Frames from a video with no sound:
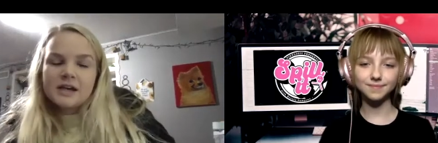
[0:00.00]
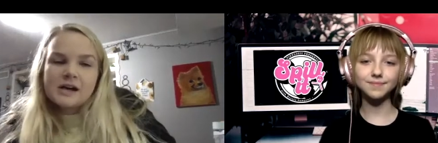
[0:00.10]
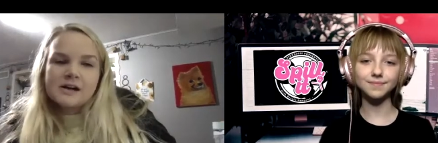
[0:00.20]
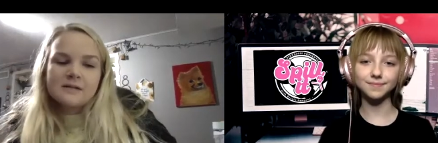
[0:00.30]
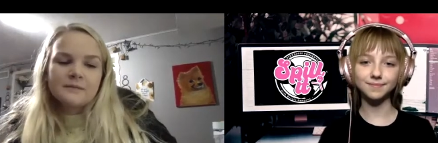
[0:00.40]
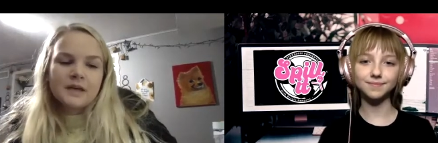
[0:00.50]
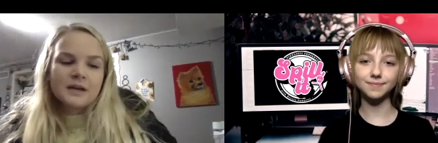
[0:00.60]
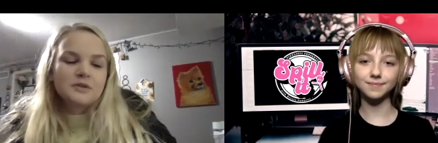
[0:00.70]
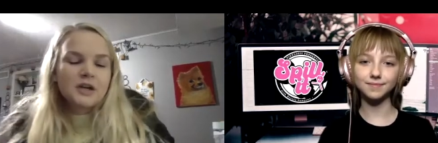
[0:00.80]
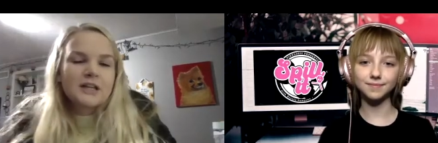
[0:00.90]
Speaker 1: and
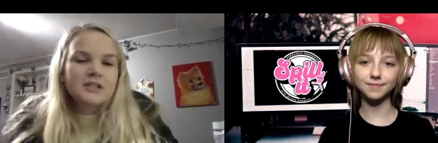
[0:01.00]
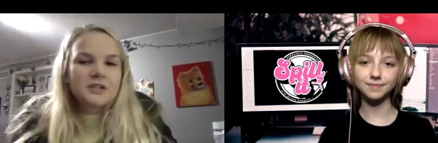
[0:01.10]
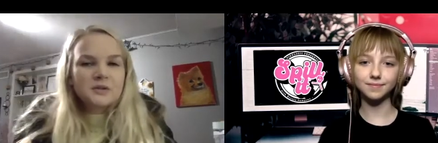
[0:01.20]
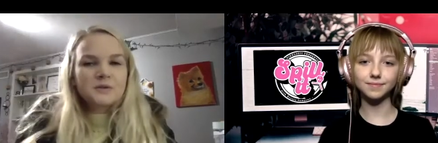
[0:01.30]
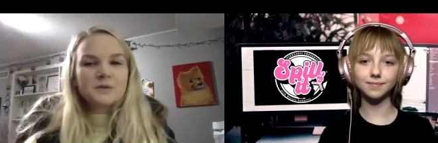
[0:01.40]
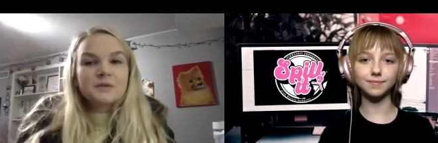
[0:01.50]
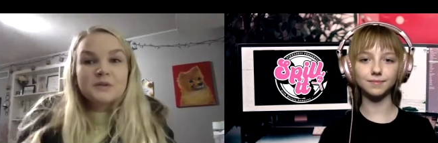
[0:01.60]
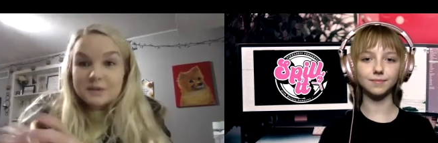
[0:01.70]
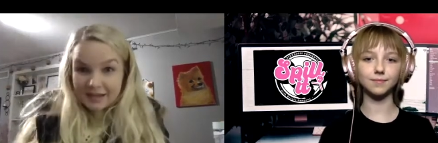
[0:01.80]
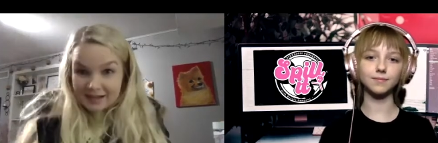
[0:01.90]
I'm trying to
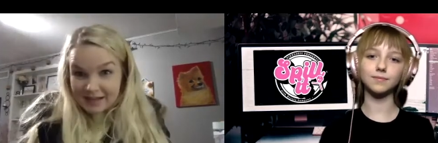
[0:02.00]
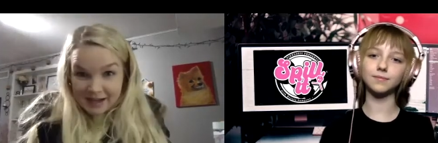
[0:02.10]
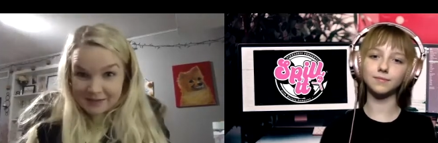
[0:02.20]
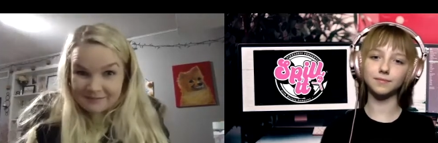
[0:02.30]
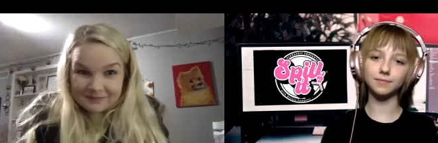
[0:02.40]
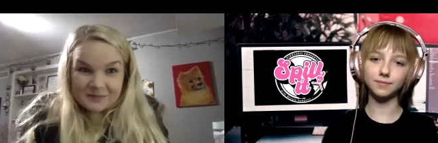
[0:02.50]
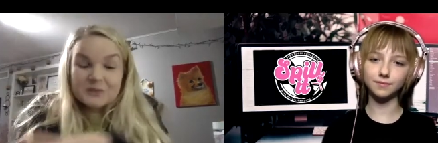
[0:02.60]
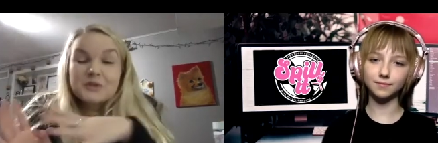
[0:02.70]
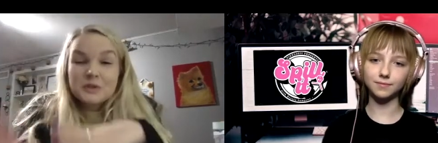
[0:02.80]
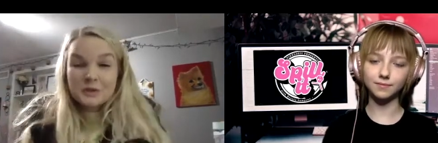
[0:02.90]
use that time
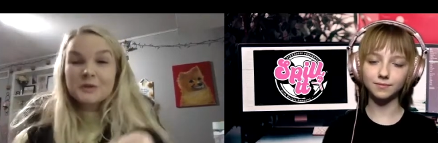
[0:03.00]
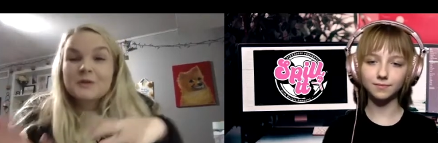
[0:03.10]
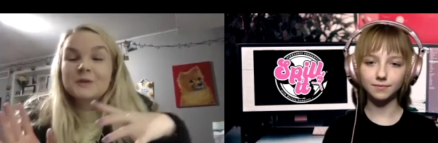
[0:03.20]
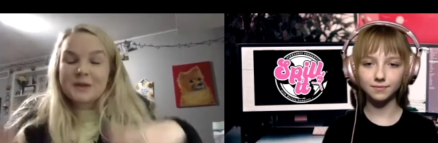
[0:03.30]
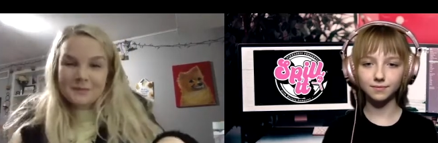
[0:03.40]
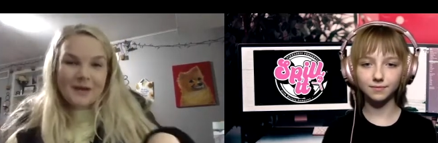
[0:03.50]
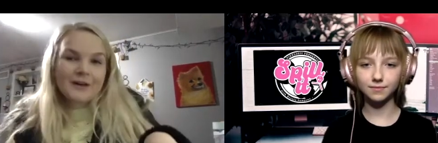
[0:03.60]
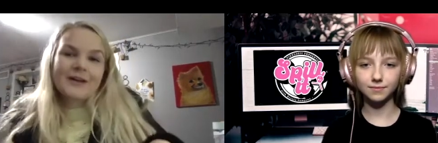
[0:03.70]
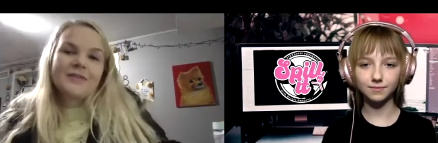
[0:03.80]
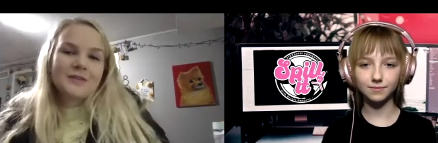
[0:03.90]
to get
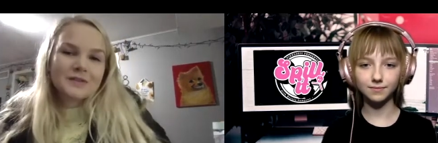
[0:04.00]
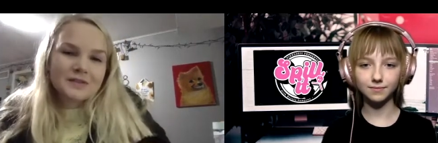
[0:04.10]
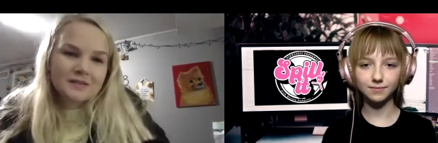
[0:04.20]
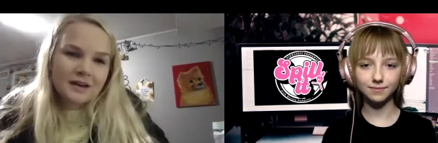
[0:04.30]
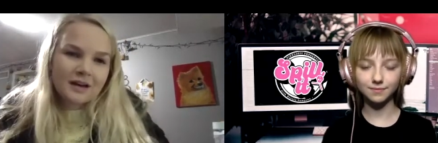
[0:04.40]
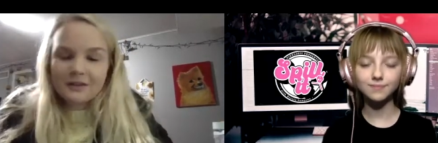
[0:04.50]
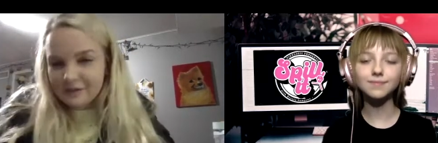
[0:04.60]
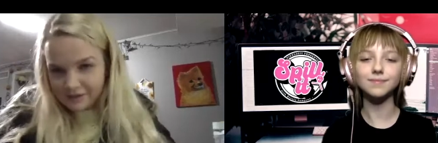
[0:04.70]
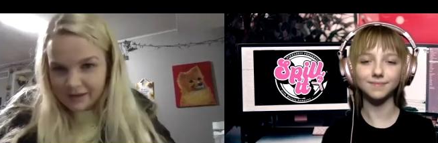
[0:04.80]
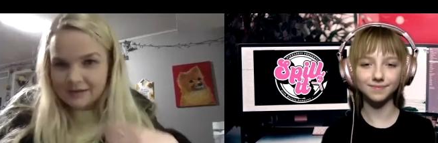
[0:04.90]
better at those other
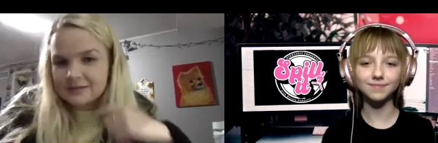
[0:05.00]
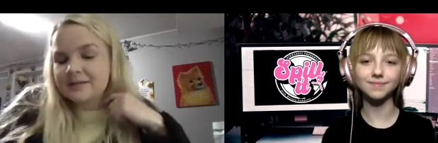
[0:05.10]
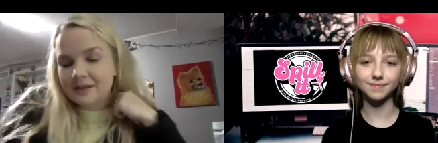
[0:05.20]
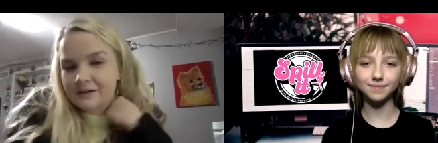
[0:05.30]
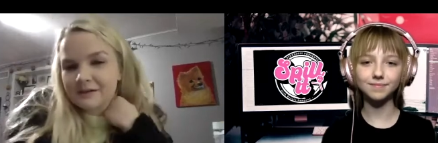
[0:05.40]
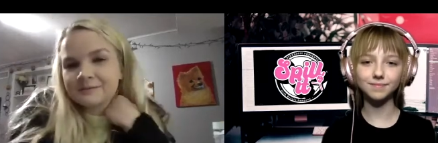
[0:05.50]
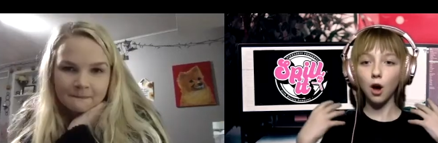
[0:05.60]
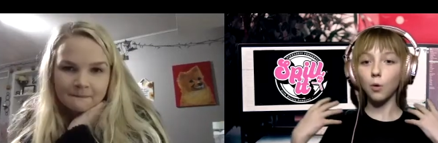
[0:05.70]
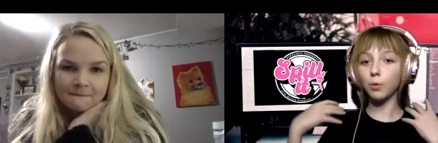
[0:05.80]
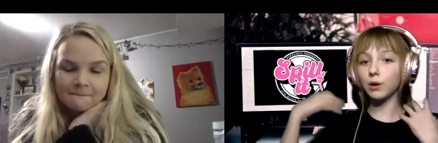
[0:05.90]
things. So
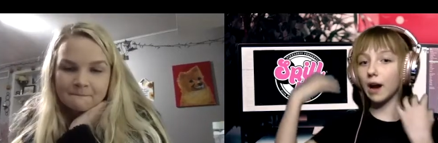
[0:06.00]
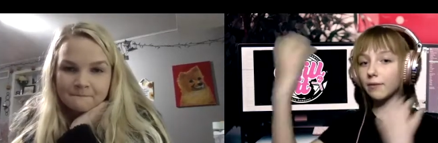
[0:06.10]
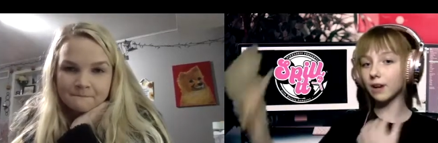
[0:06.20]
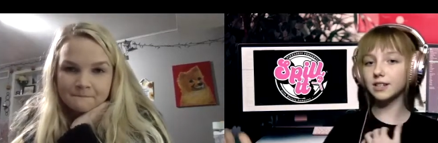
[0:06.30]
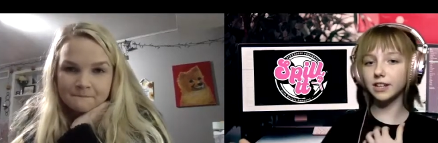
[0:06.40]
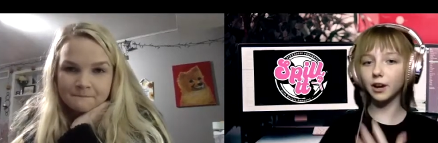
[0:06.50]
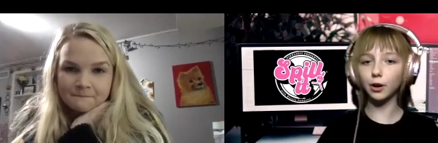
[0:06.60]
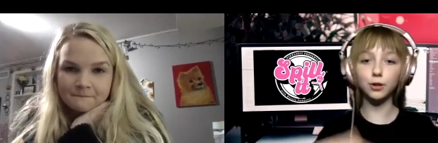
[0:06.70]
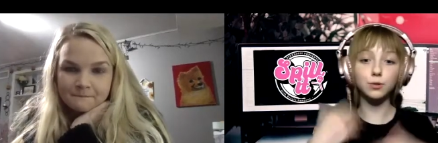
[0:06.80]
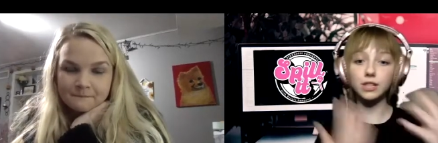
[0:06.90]
Speaker 2: when you have an
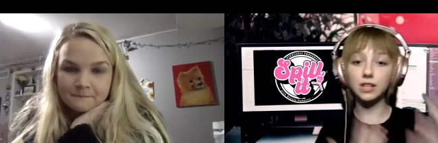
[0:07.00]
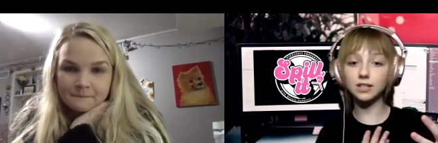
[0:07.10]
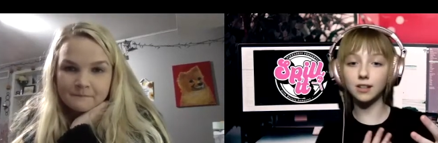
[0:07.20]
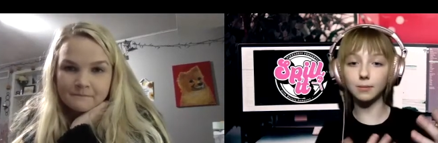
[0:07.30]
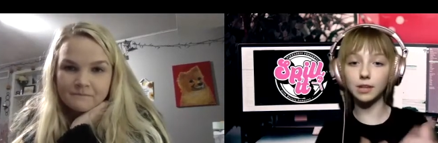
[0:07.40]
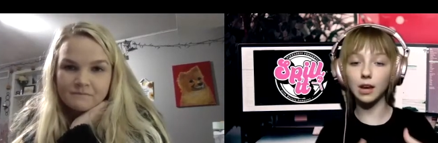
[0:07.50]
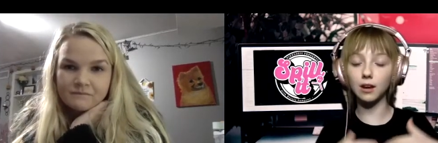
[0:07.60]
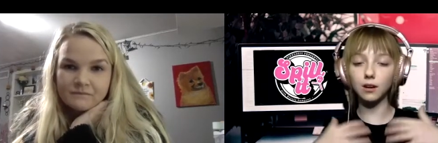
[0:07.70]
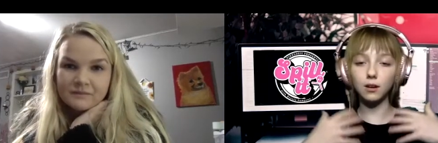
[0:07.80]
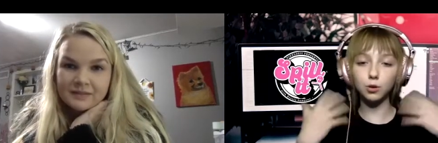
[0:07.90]
idea or you see
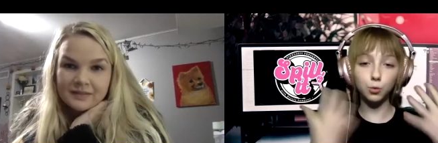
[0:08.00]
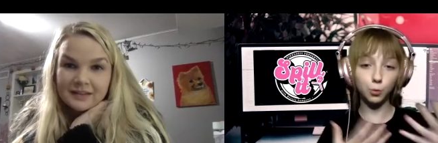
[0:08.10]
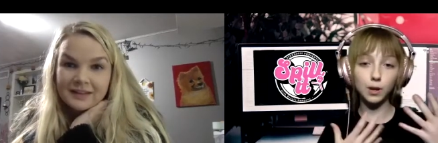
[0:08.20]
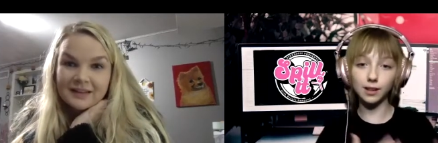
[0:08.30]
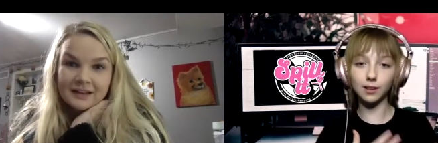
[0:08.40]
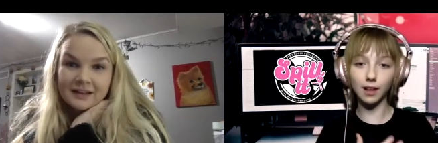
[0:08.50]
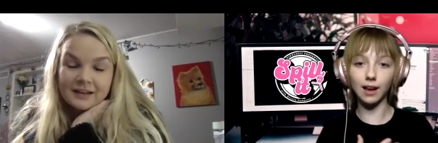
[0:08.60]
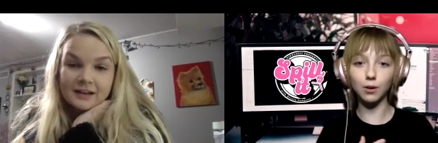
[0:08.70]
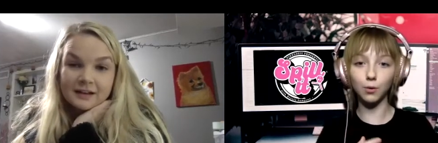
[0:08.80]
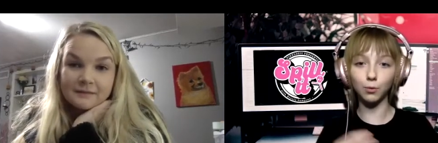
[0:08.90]
something you really
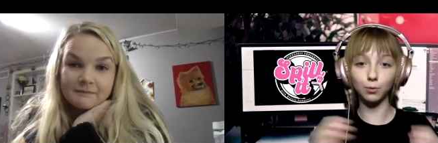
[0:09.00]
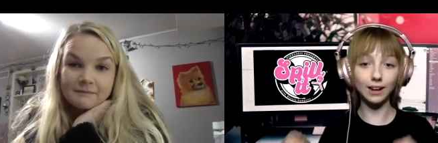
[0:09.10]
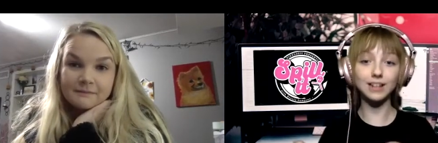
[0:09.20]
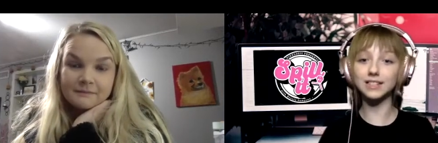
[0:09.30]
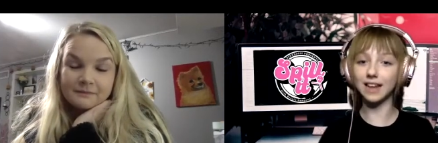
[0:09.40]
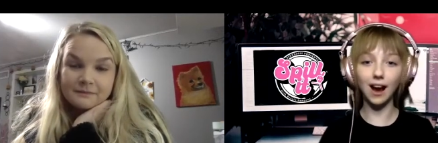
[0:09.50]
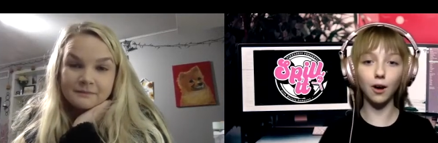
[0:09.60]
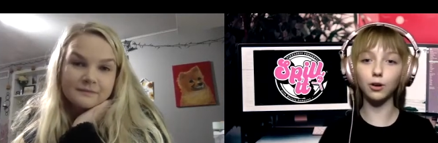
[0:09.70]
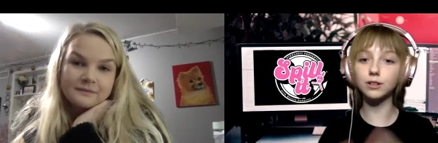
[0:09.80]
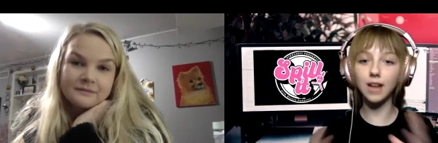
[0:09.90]
like, write it
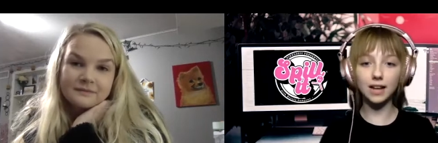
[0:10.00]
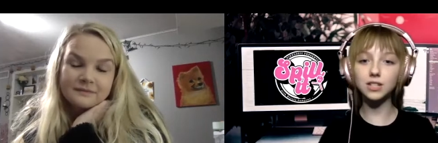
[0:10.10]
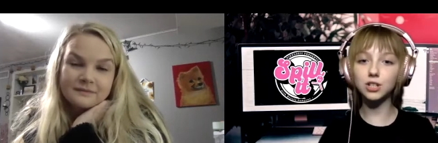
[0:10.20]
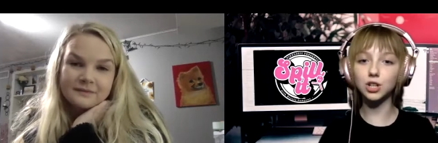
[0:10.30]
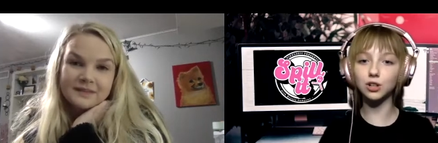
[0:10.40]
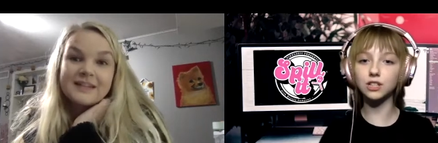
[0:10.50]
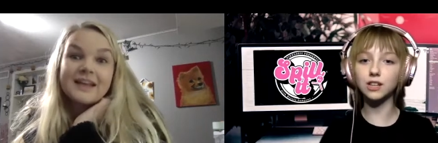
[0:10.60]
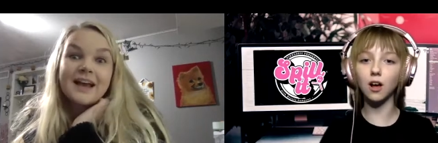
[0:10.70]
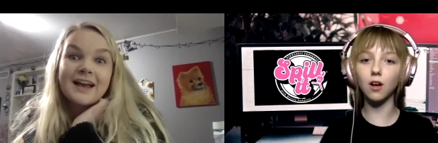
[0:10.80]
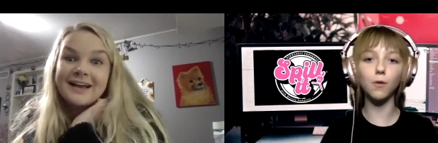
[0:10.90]
down or text it to
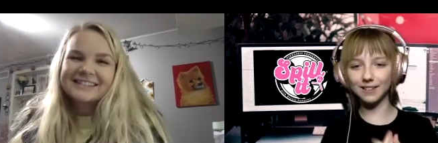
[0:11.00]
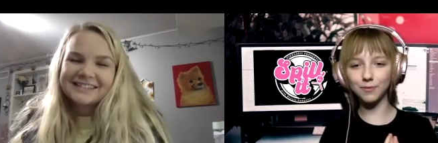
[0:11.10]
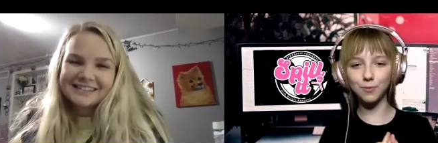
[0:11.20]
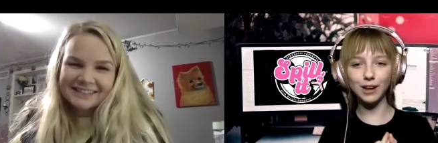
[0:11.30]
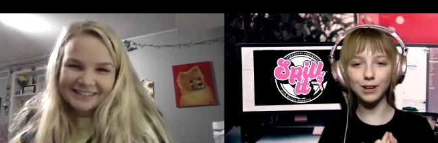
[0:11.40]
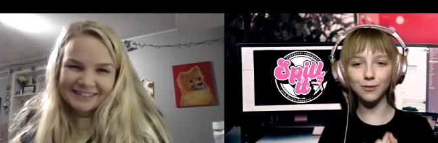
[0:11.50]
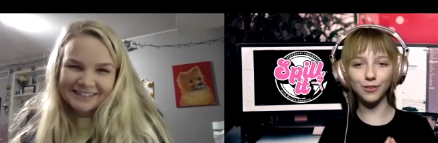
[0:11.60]
yourself. Yeah. When you